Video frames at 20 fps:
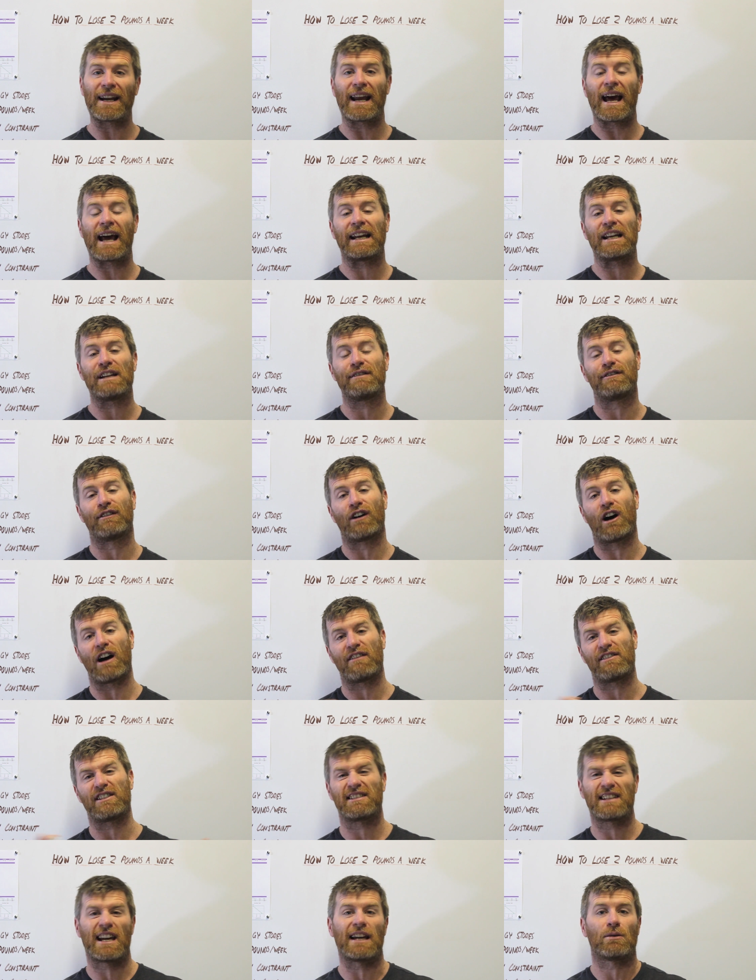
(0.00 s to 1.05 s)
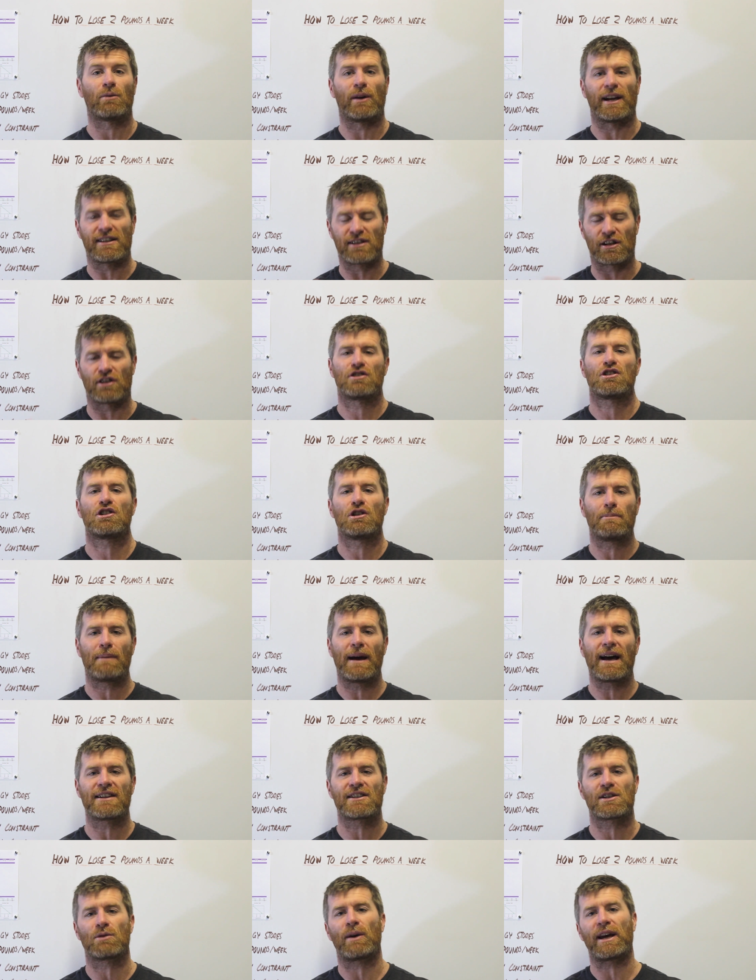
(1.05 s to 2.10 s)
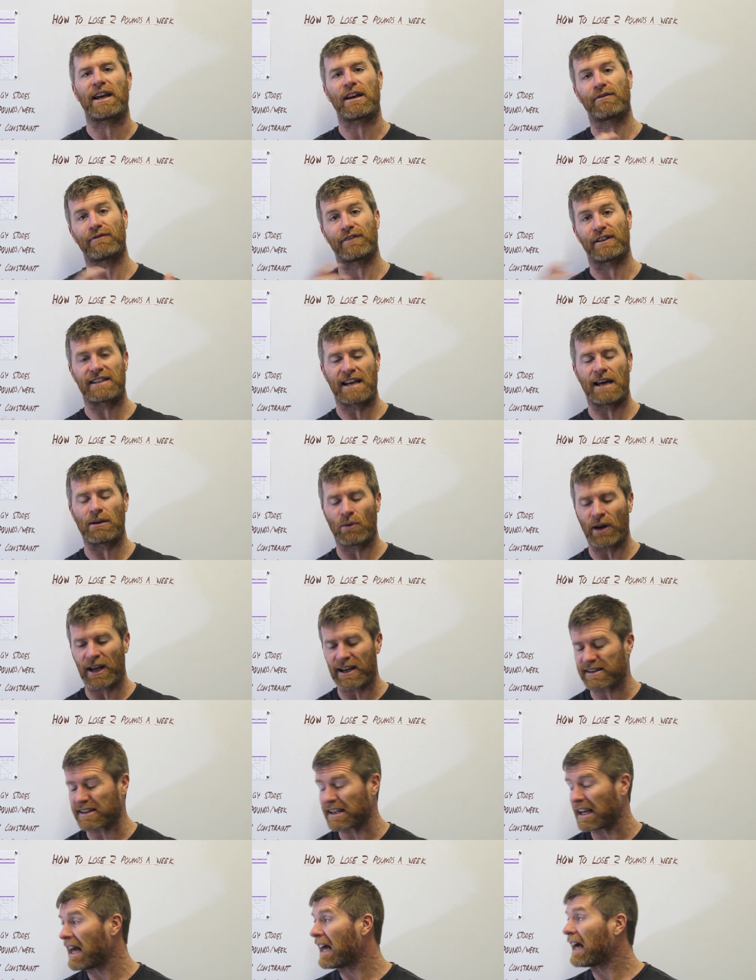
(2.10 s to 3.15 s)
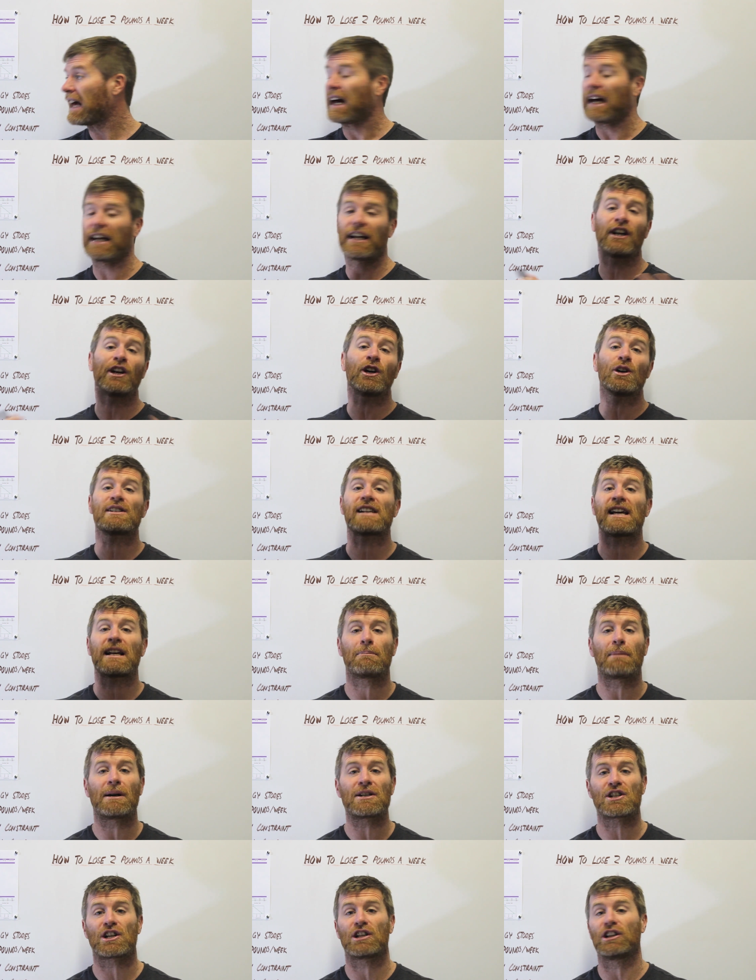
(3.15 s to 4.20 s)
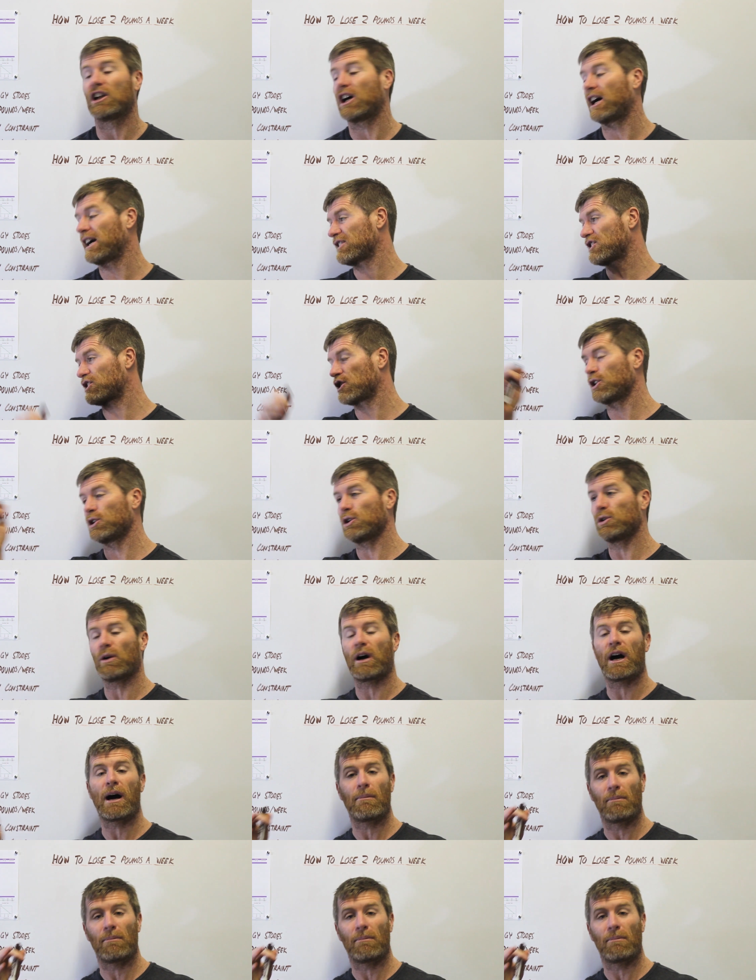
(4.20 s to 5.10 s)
185 in 10 weeks. So 2 pounds a week for 10 weeks. And I also had a bunch of clients who,